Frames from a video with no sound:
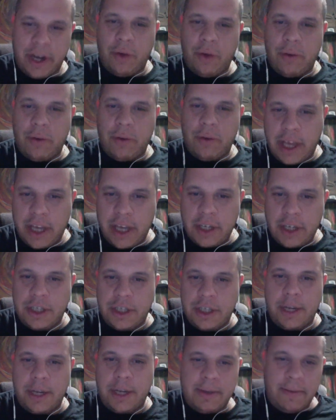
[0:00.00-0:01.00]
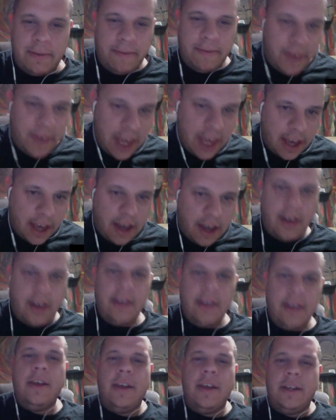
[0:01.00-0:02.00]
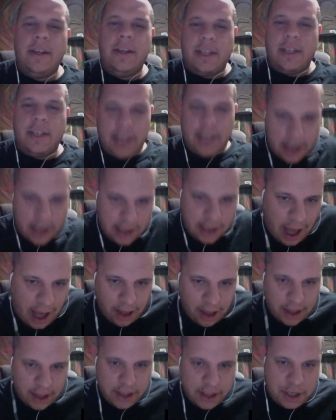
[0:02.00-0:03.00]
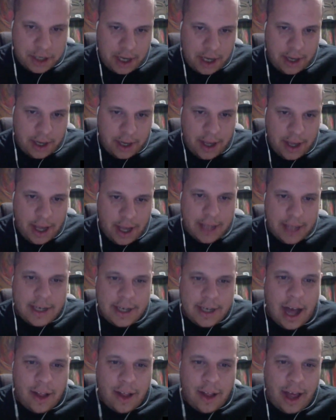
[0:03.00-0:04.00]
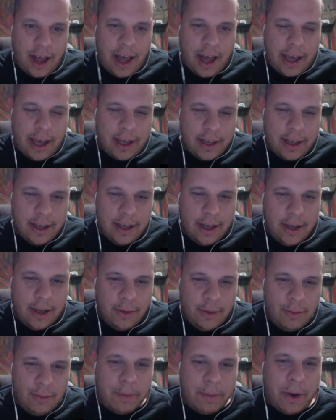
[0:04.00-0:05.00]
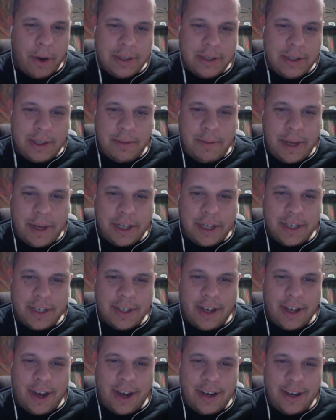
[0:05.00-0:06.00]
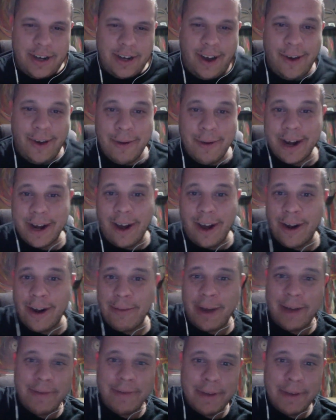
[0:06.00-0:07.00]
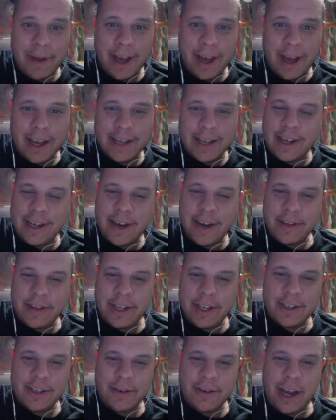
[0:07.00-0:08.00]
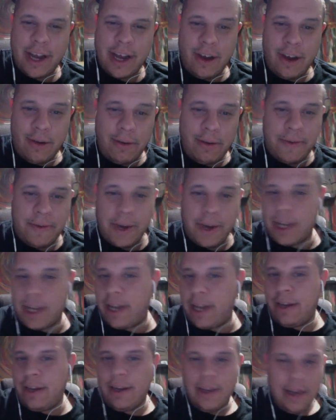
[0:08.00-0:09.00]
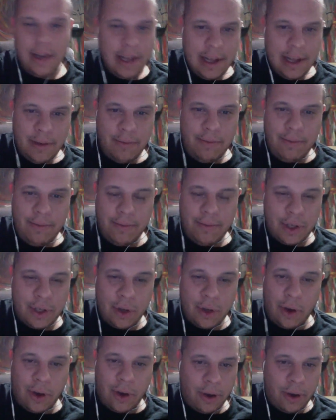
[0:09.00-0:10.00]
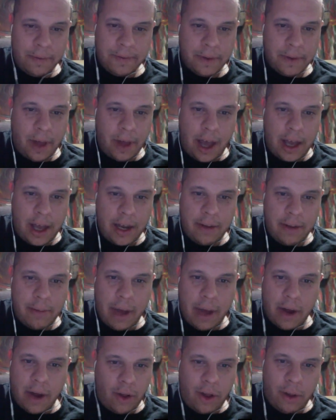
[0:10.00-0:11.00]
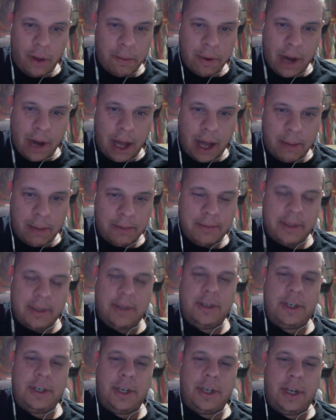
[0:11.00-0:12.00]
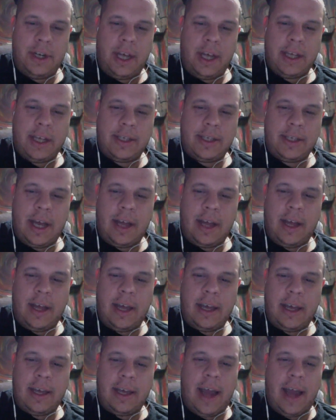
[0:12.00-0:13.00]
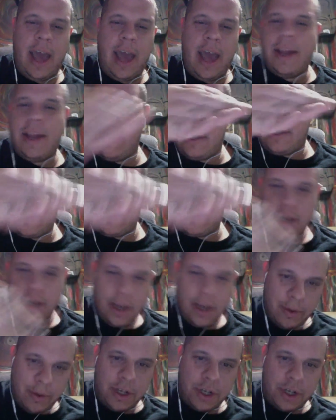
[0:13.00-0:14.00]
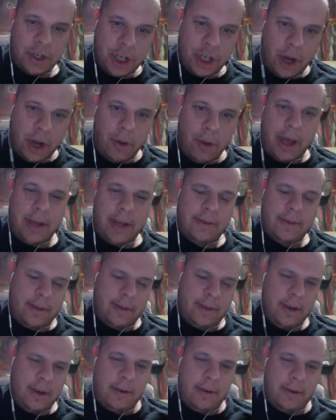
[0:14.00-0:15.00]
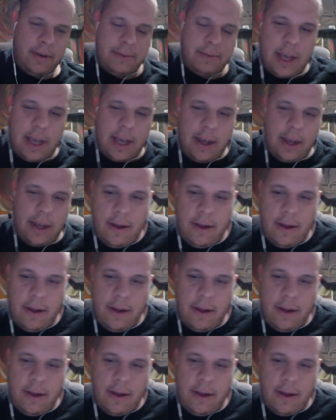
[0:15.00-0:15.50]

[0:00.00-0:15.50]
relationships via the technology. It's not like we're posting pictures on, oh, we're the Horror Mafia podcast and everything's great. No, we'll fucking talk offline about all our problems and shit. Like, it's not like it ends when the show ends. You know what I'm saying?